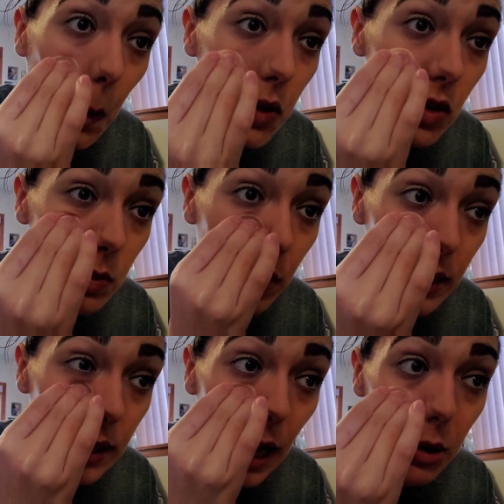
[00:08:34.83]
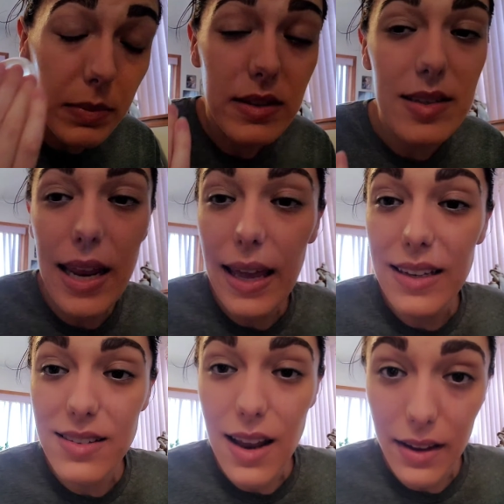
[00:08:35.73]
just blend it out. But today
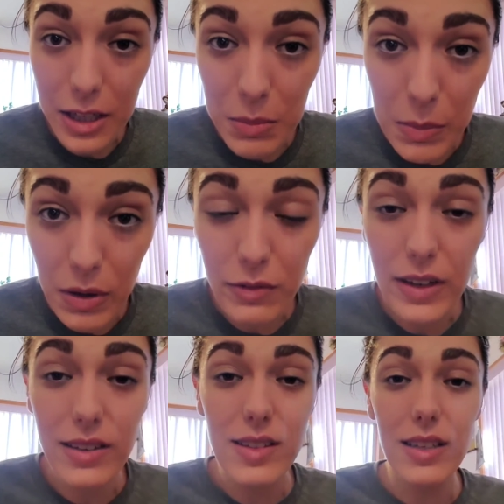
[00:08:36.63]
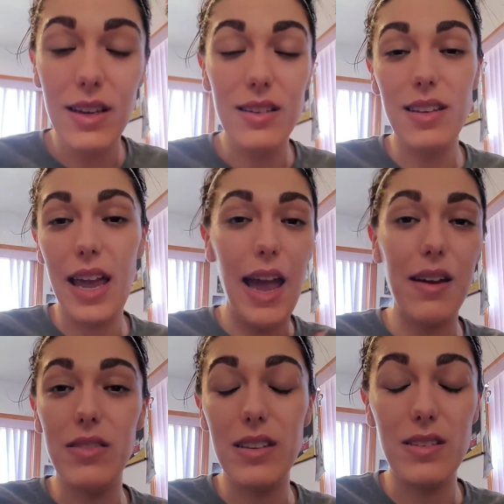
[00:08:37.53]
it's not going to be perfect because I
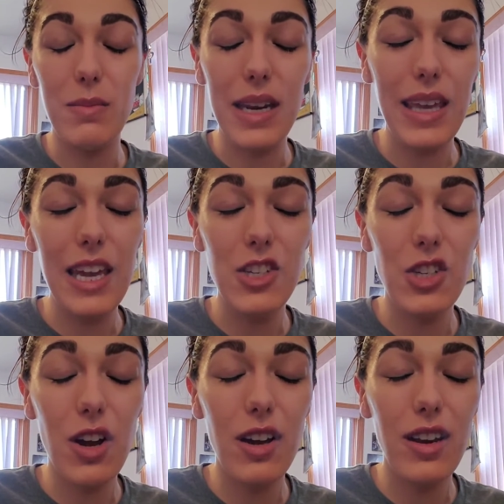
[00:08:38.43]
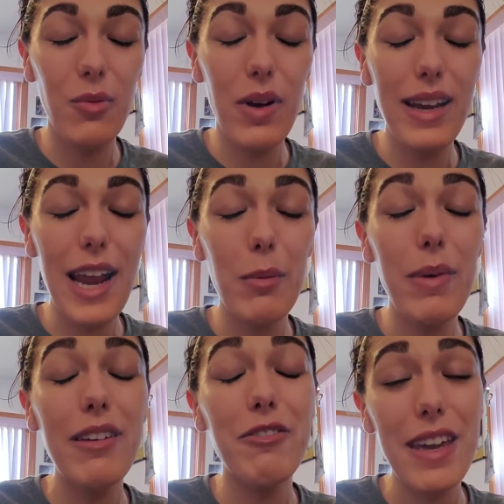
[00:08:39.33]
have this medication on, and right now
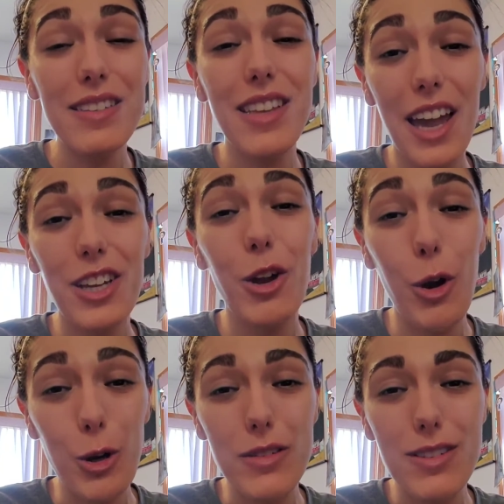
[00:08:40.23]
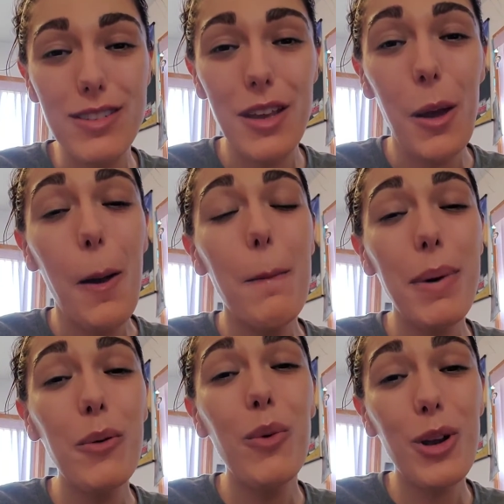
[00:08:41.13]
my face kind of hurts,
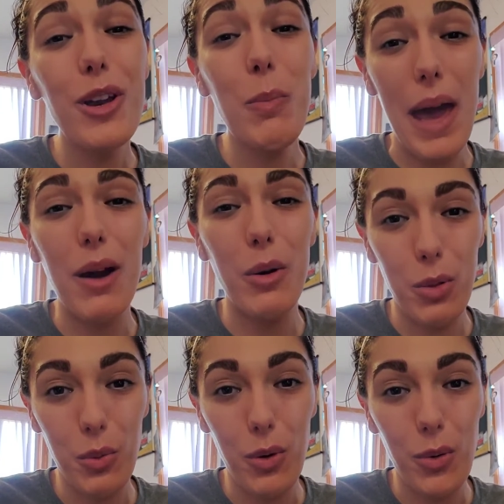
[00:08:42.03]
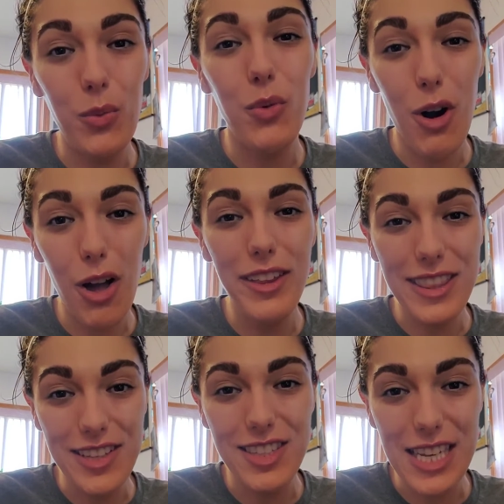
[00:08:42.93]
but we're going to power through. We're all in
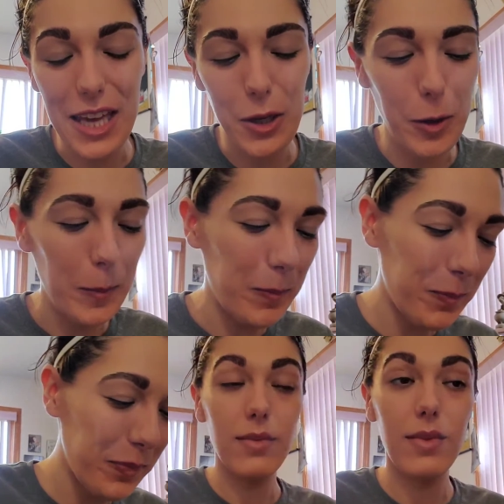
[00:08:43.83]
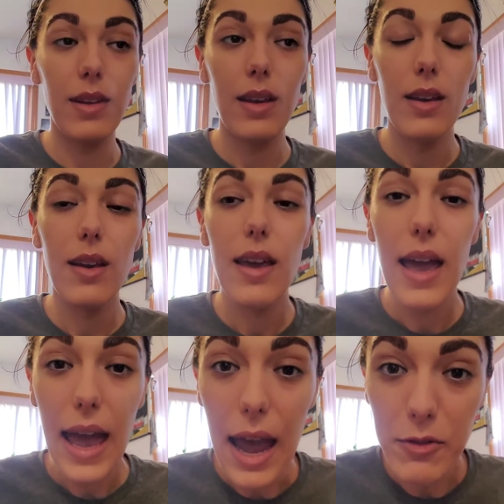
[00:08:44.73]
this together.
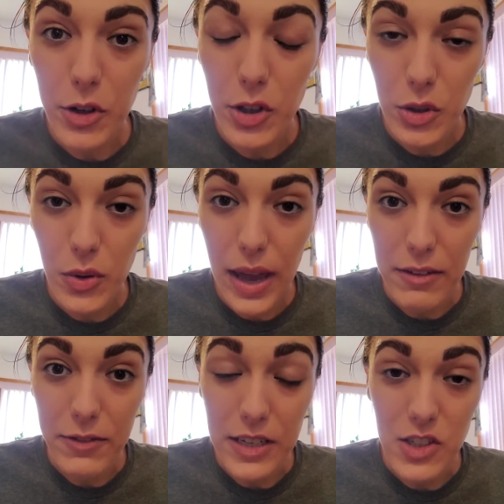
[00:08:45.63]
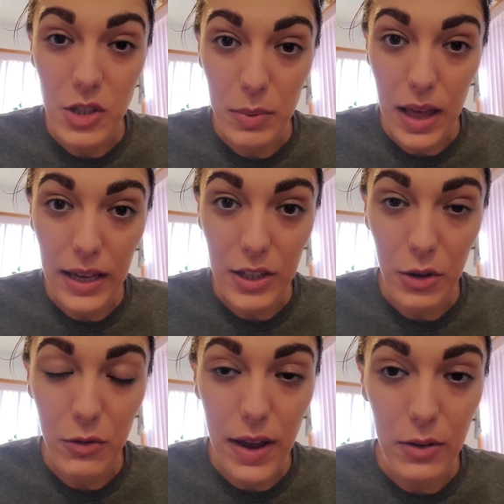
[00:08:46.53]
After you have finished applying
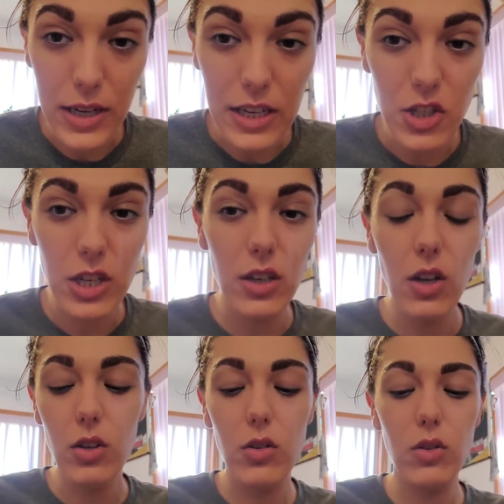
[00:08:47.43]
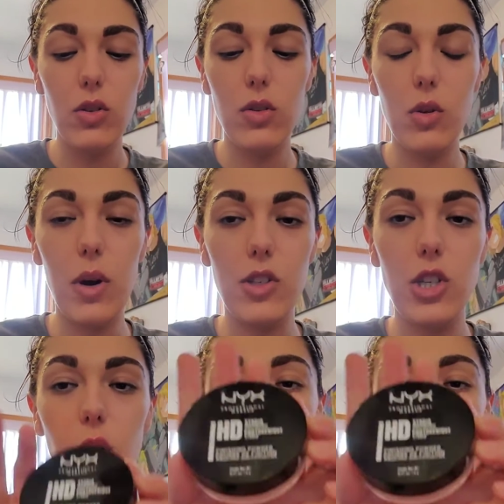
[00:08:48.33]
your foundation, you want to go